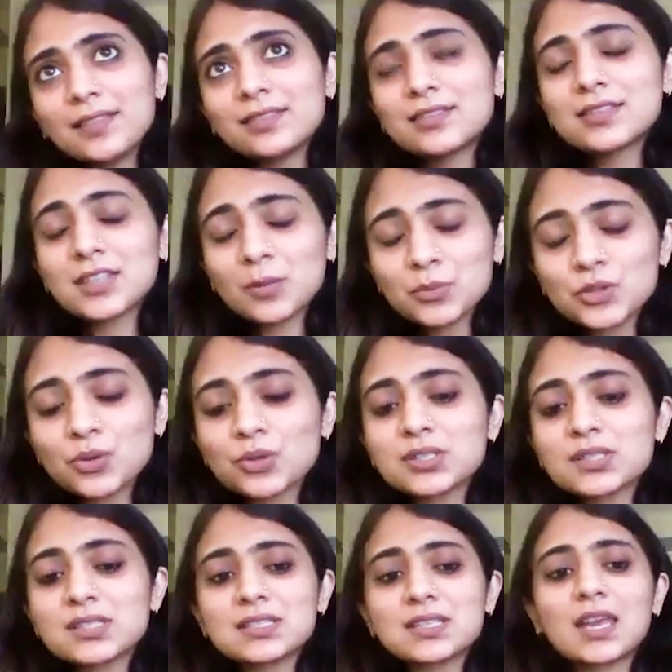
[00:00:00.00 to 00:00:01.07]
some
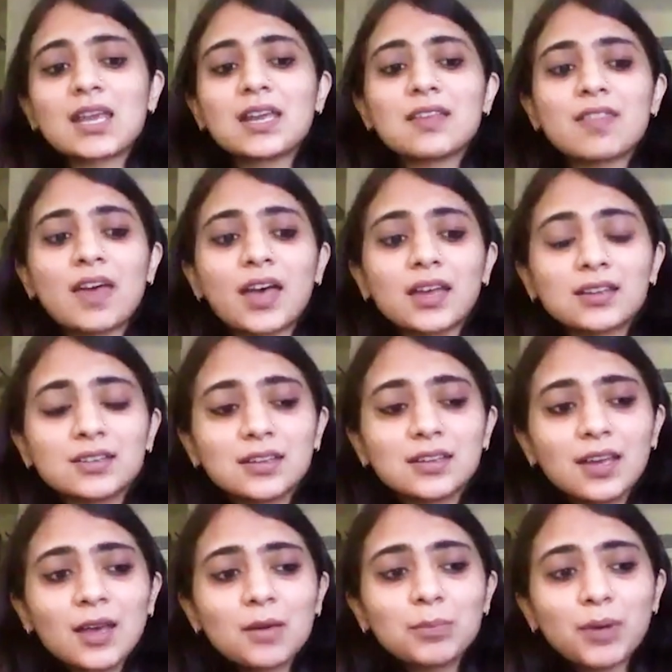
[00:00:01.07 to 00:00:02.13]
sources say that
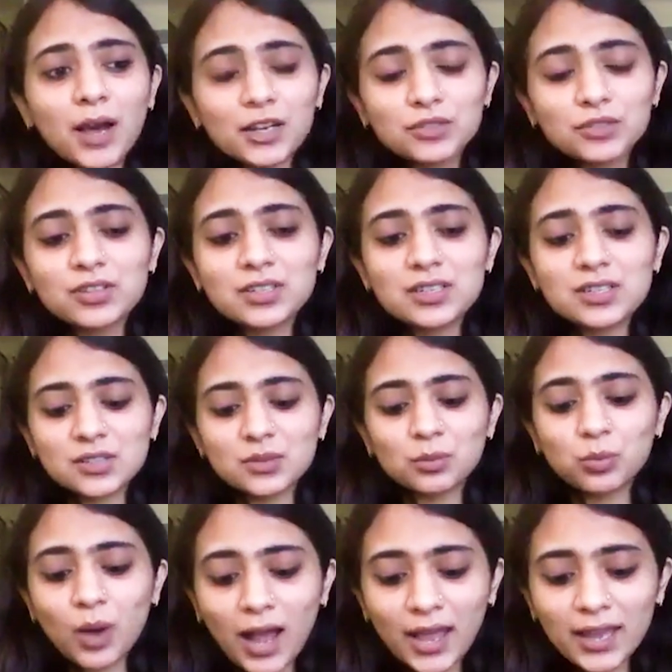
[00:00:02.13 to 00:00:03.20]
part of the reason
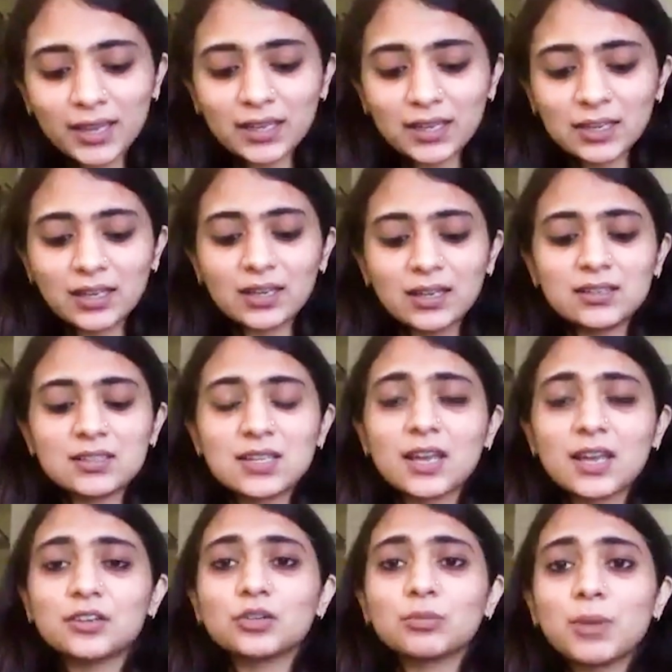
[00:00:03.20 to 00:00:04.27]
why he
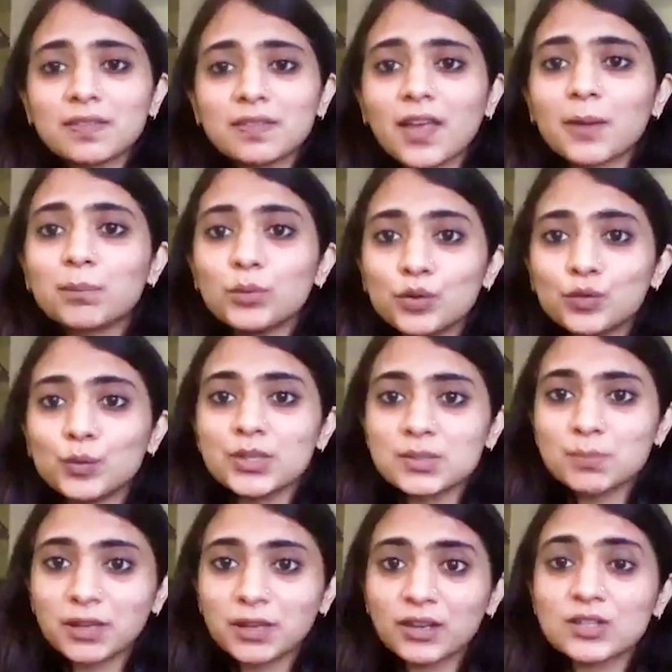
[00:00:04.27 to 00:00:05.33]
decided to make that move was
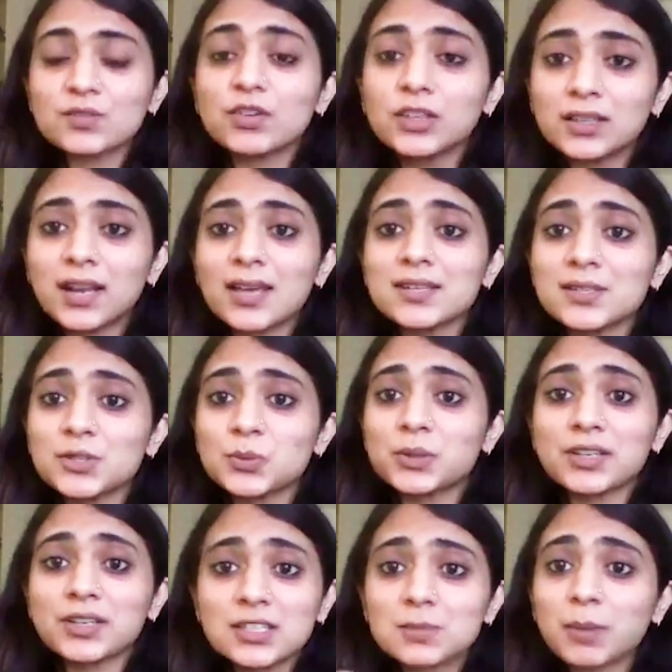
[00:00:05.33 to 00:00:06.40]
because fertilizers
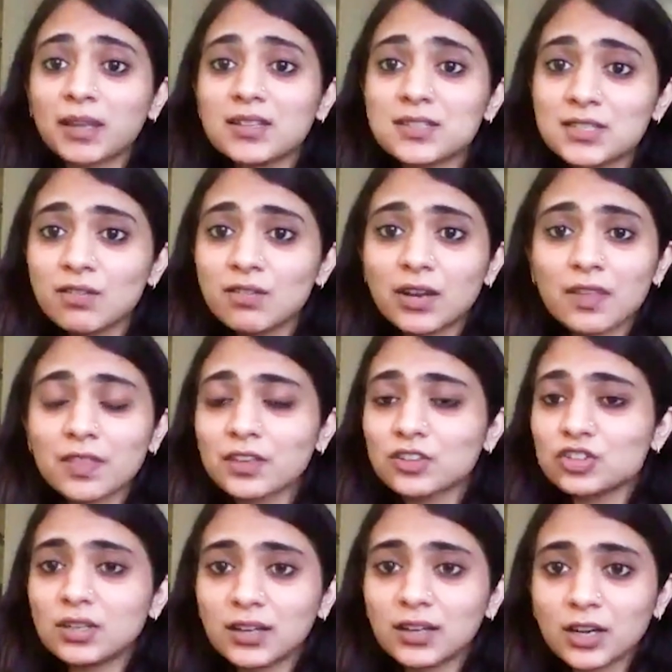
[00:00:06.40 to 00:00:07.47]
were expensive, and I think
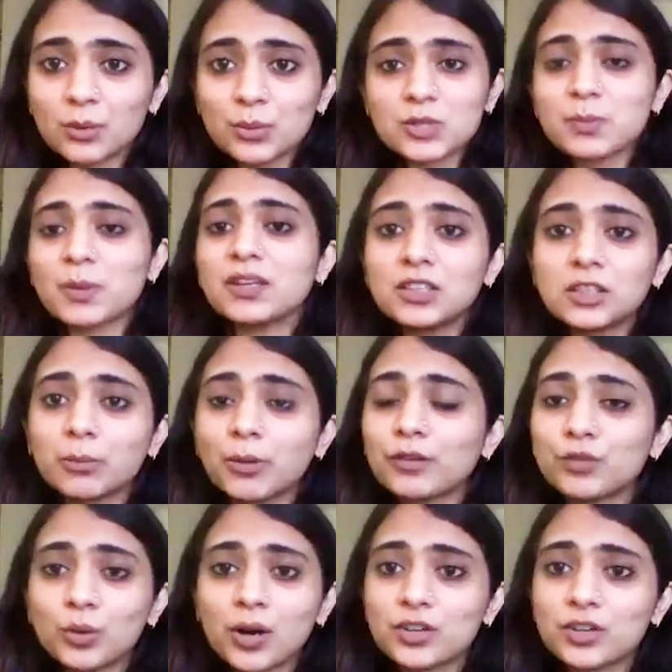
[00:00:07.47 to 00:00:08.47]
Sri Lanka was spending about four